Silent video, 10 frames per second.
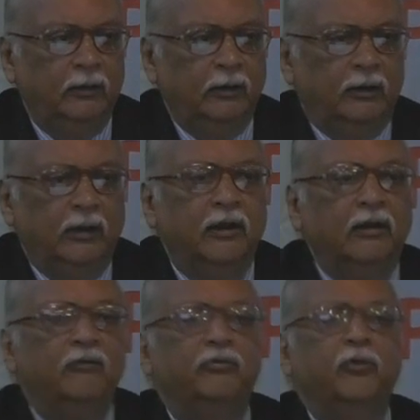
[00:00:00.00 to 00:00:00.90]
That
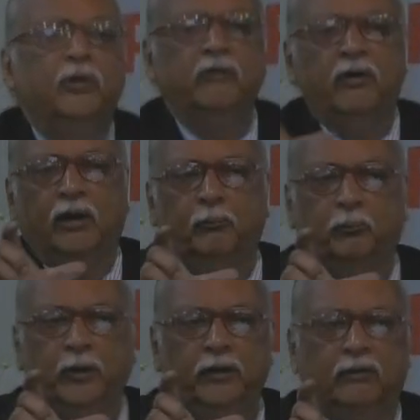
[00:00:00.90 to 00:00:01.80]
if you give a
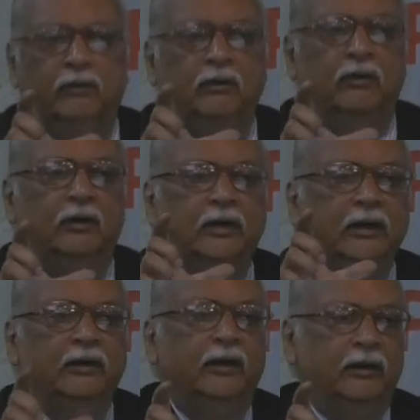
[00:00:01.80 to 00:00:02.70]
complete
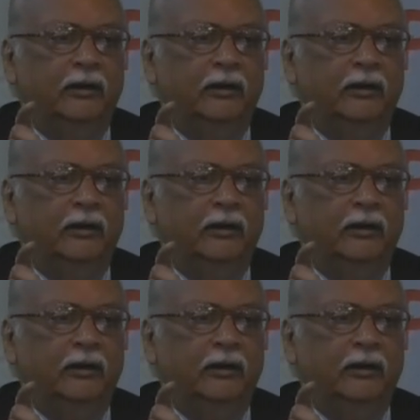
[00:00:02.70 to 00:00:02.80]
detail,